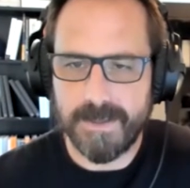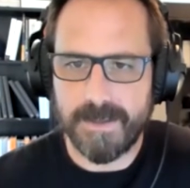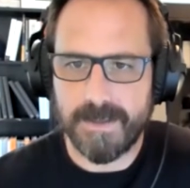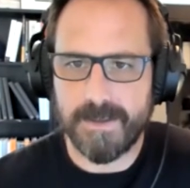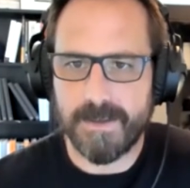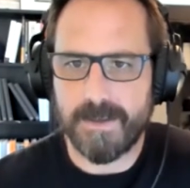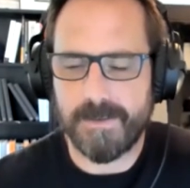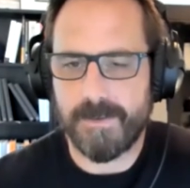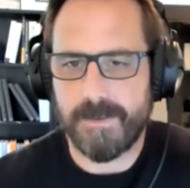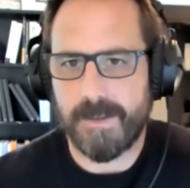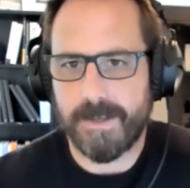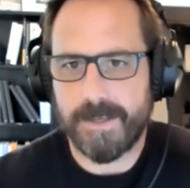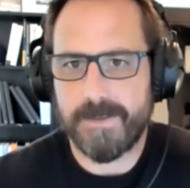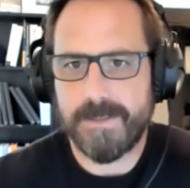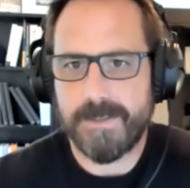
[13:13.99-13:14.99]
you're,
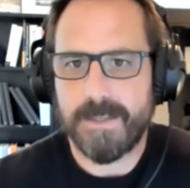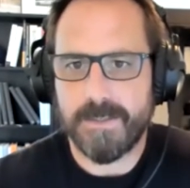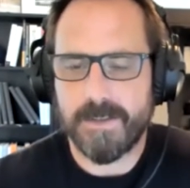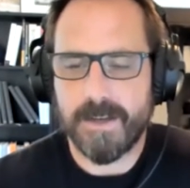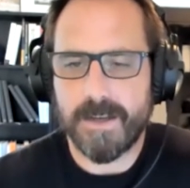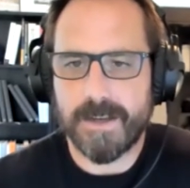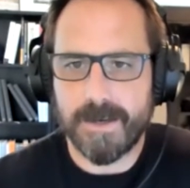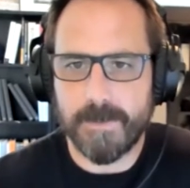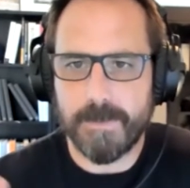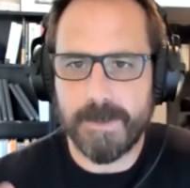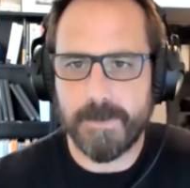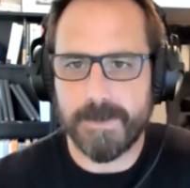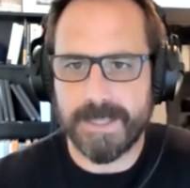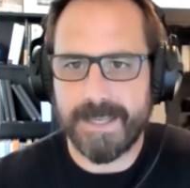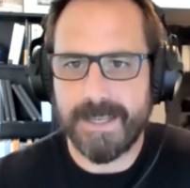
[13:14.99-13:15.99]
like you said, you're not going to be
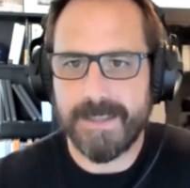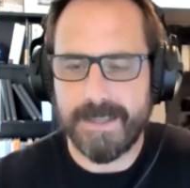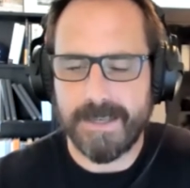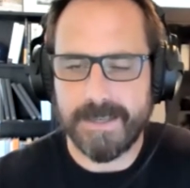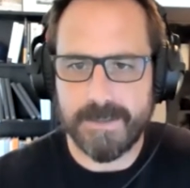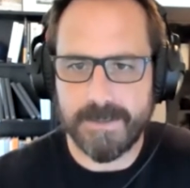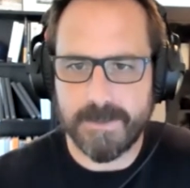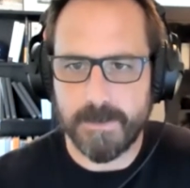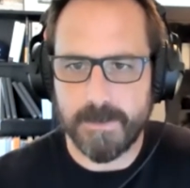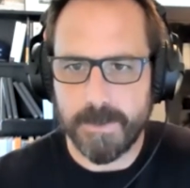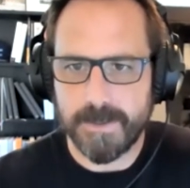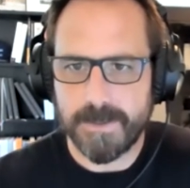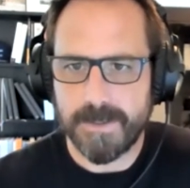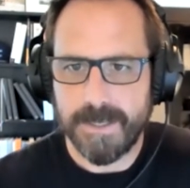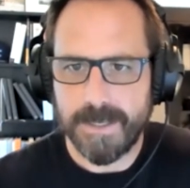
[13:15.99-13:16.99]
able to get that
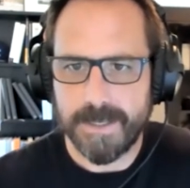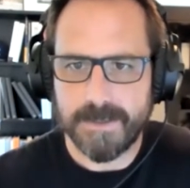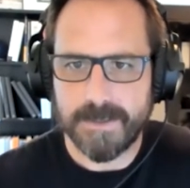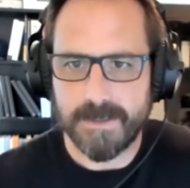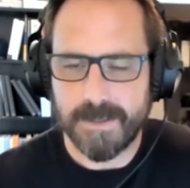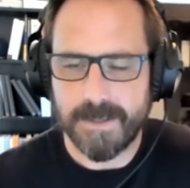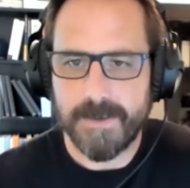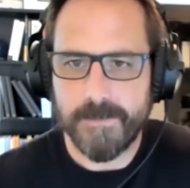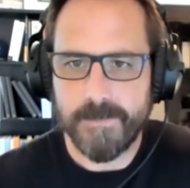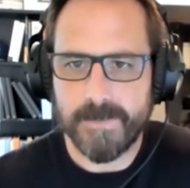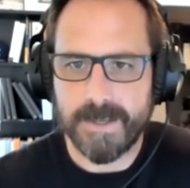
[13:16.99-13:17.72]
distribution nationally,